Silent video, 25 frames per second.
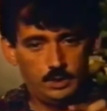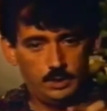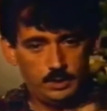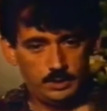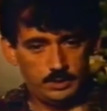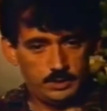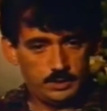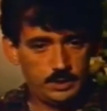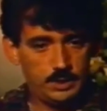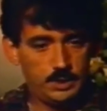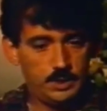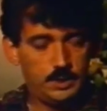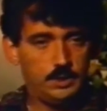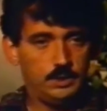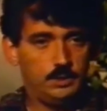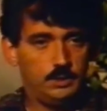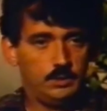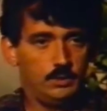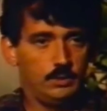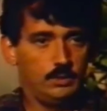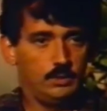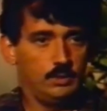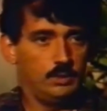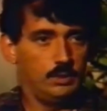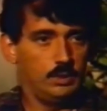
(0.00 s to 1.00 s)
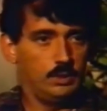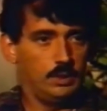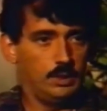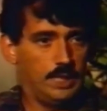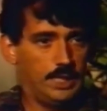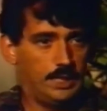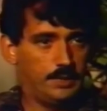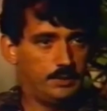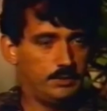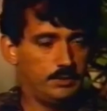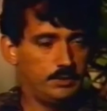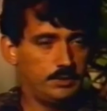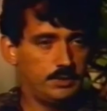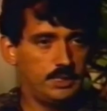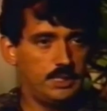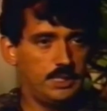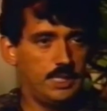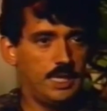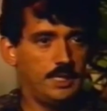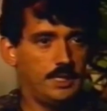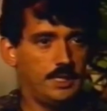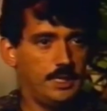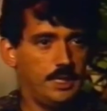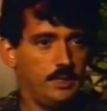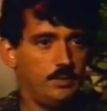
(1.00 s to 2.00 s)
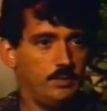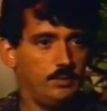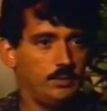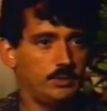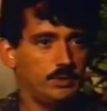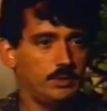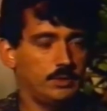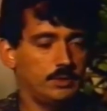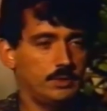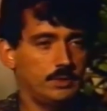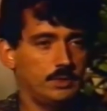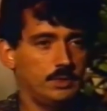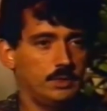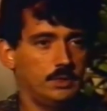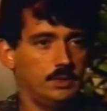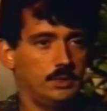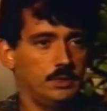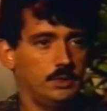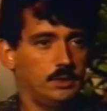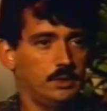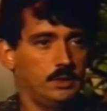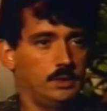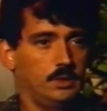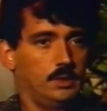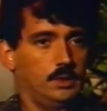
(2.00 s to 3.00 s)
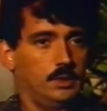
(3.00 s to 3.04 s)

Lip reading: seeing the letter CIA, which is the